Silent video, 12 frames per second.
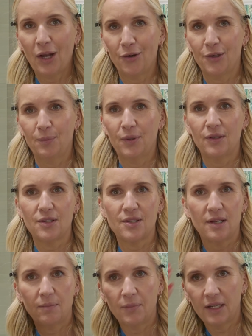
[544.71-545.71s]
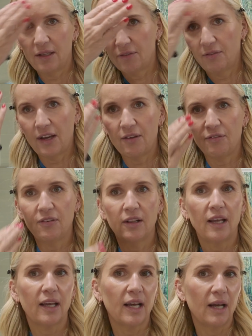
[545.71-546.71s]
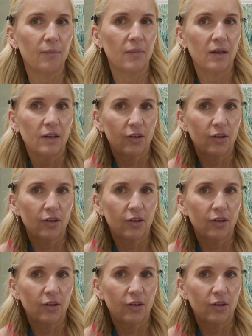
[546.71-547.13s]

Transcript: powder person, but if I feel like I'm,